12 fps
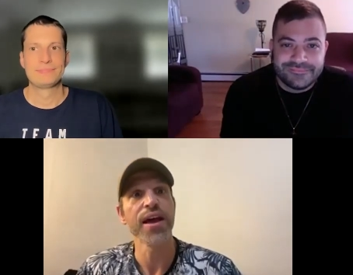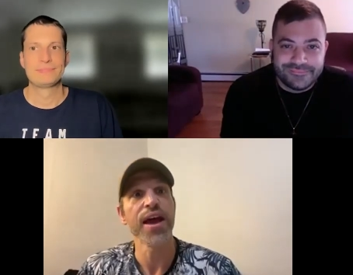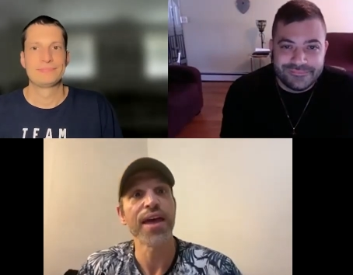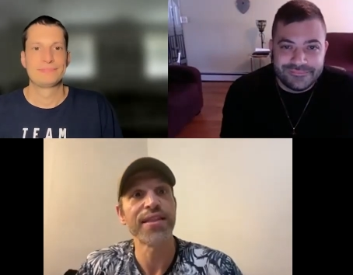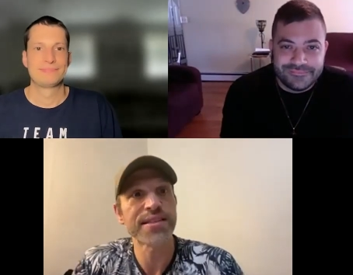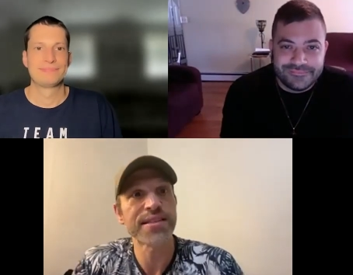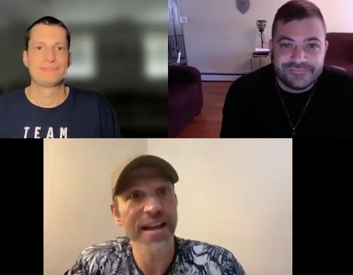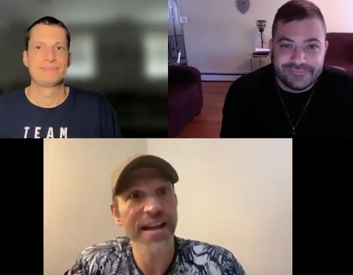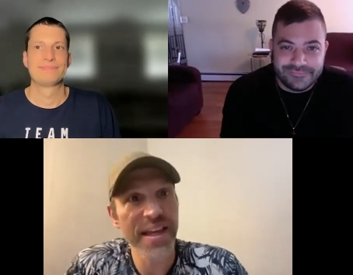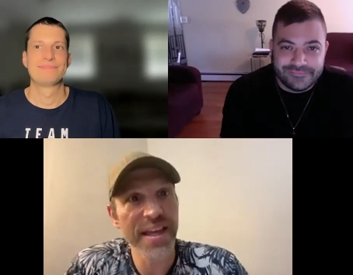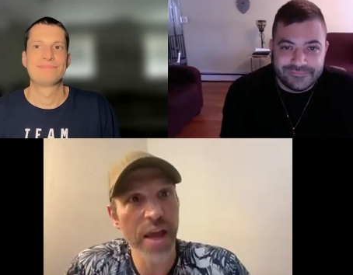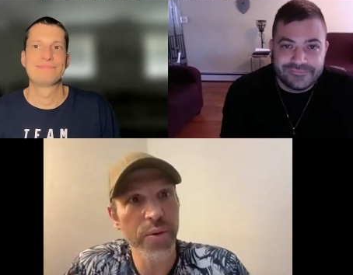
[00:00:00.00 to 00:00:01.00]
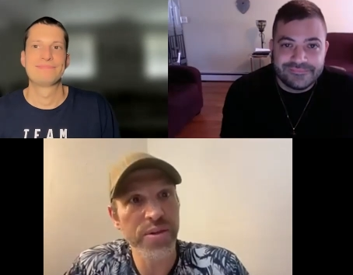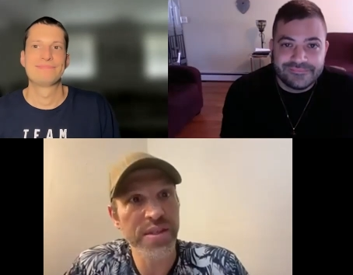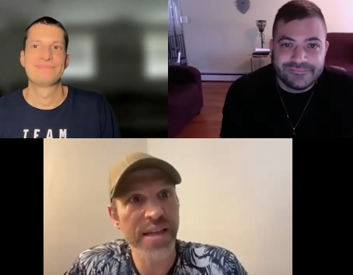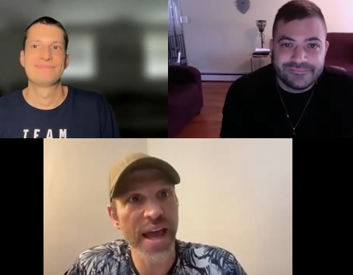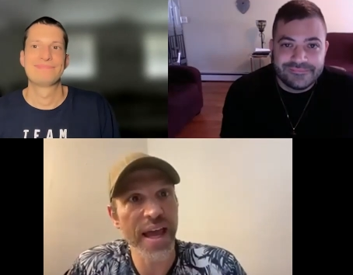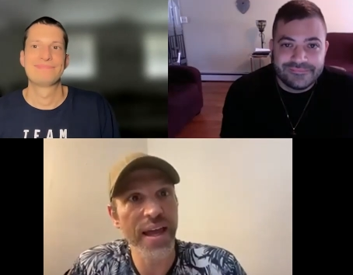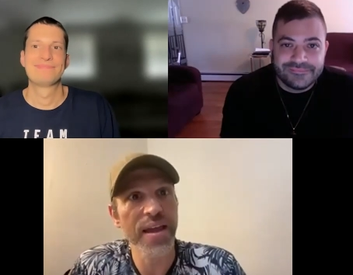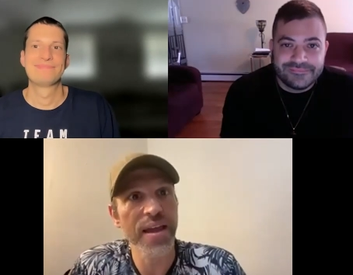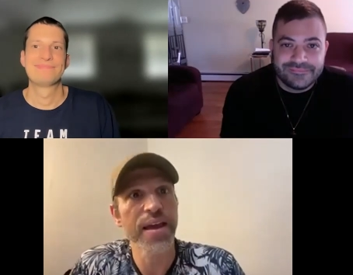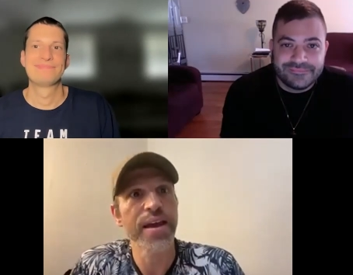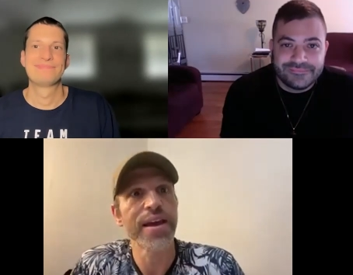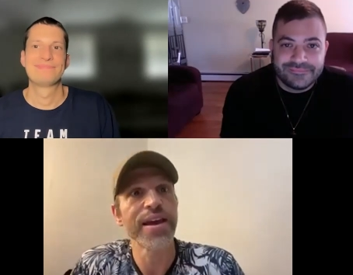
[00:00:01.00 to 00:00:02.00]
Speaker 1: And the second thing I will say
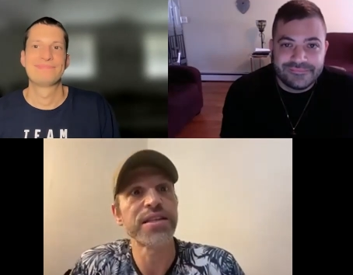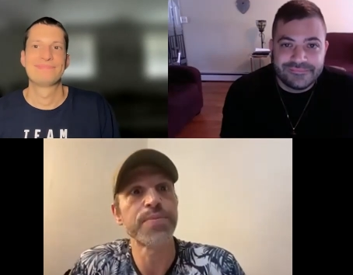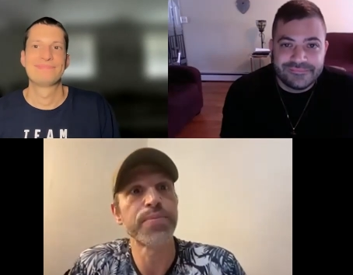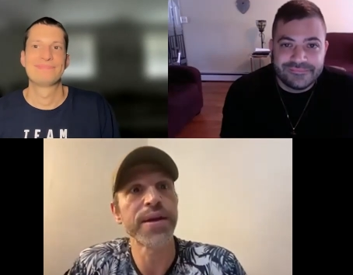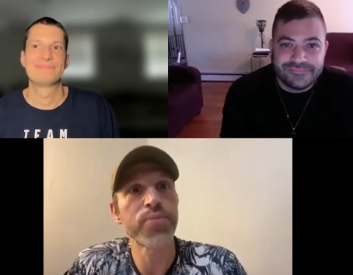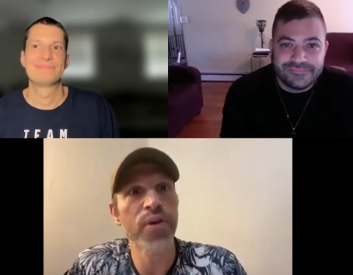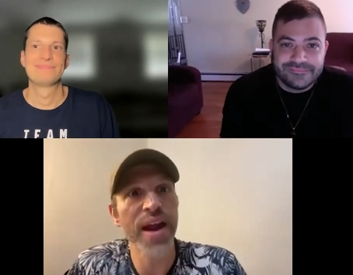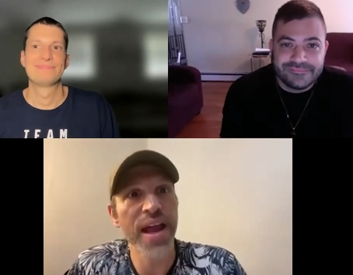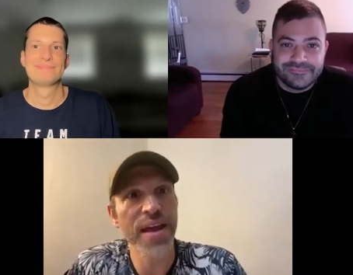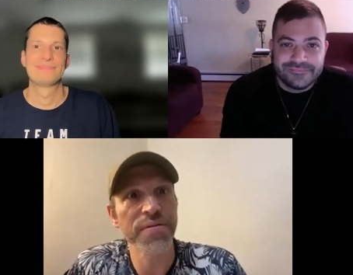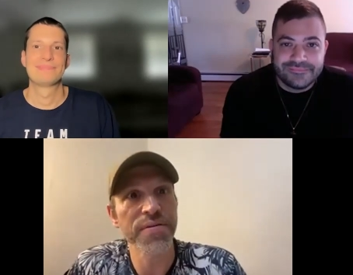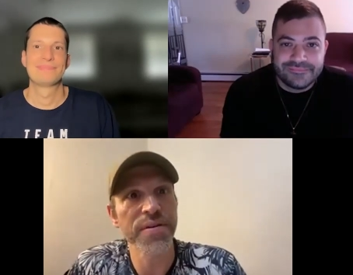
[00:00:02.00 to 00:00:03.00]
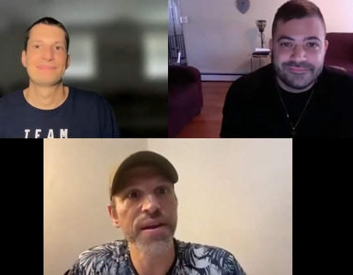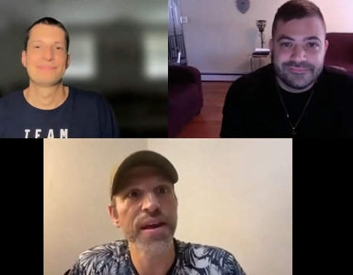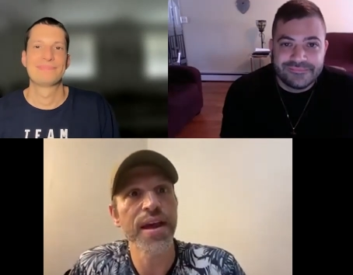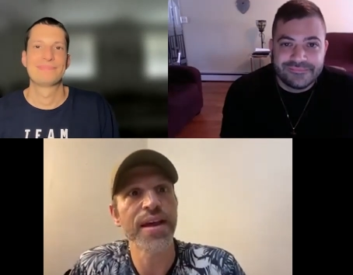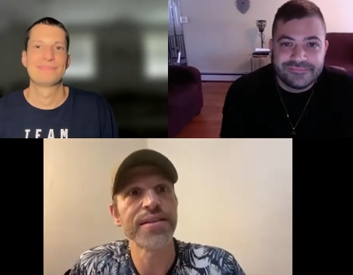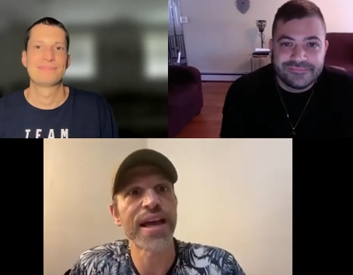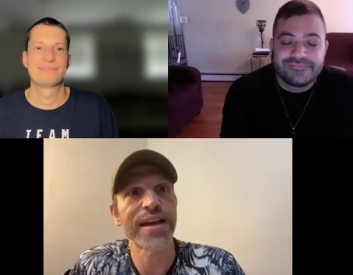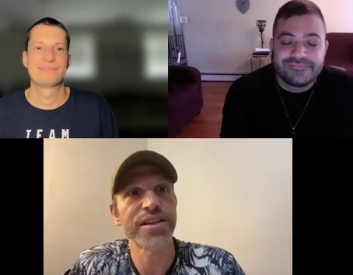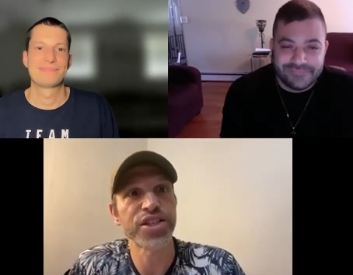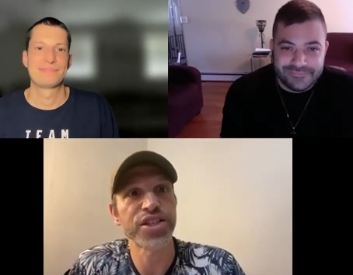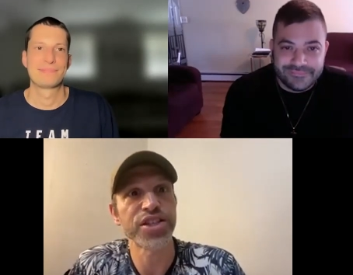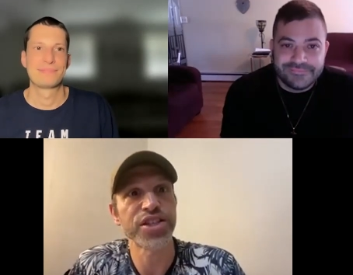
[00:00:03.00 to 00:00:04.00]
is be brave and take a
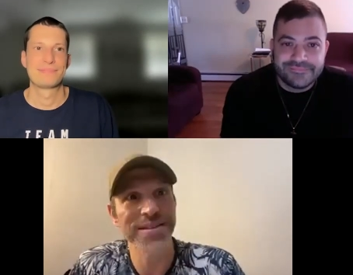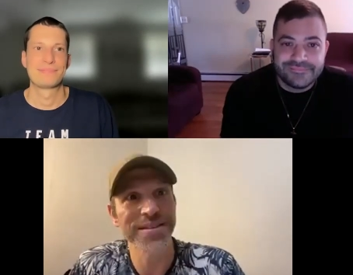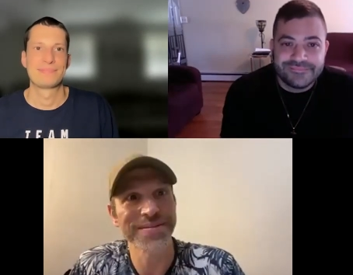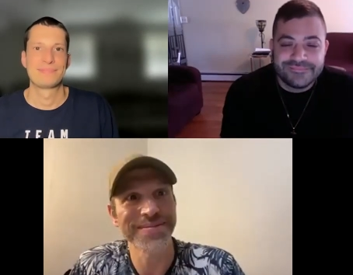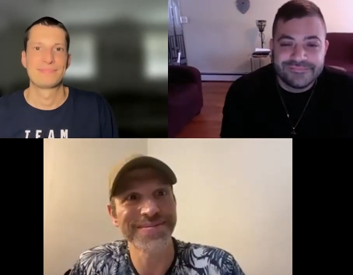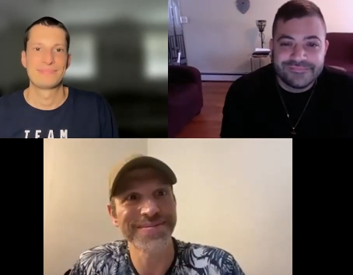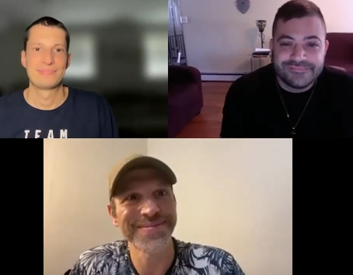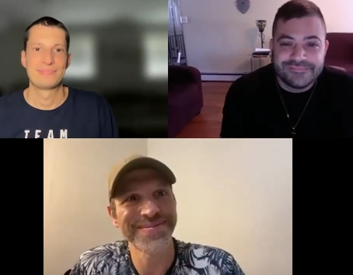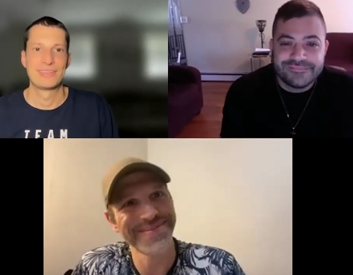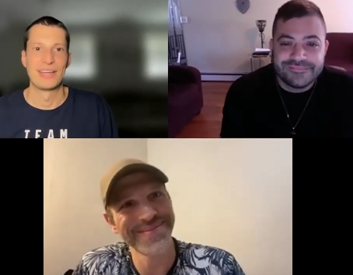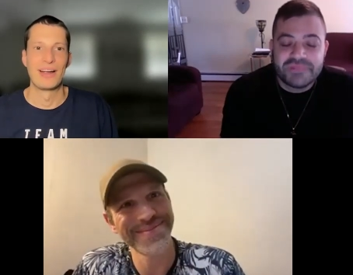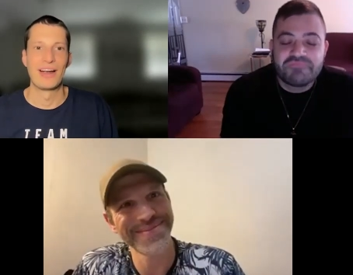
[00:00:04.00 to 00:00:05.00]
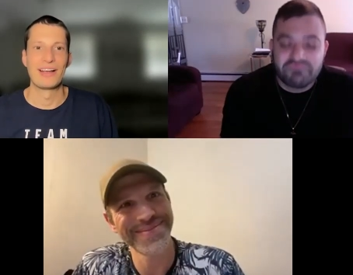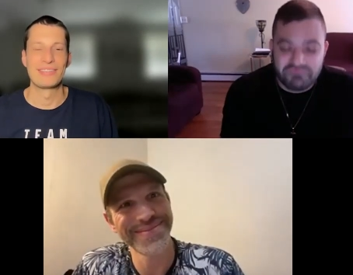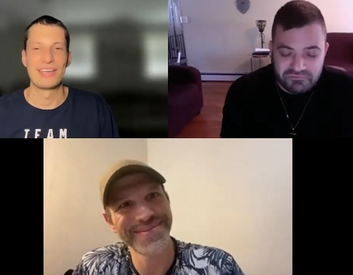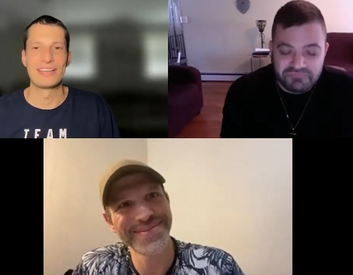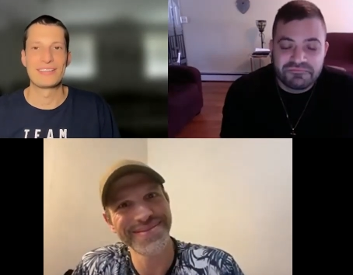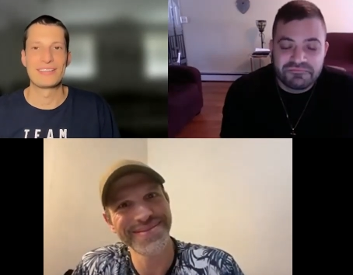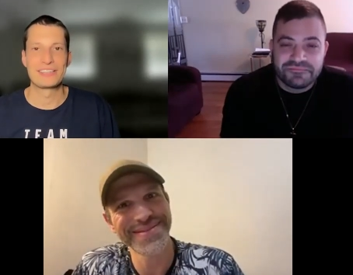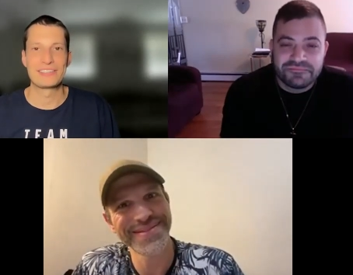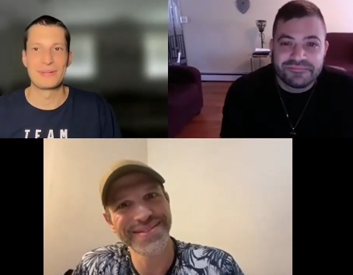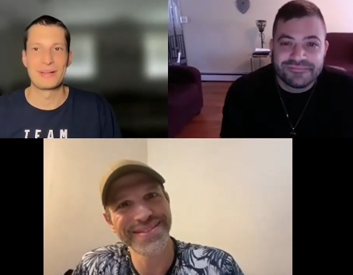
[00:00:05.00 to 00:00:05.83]
chance.
Speaker 2: All right. Thanks, Hisam.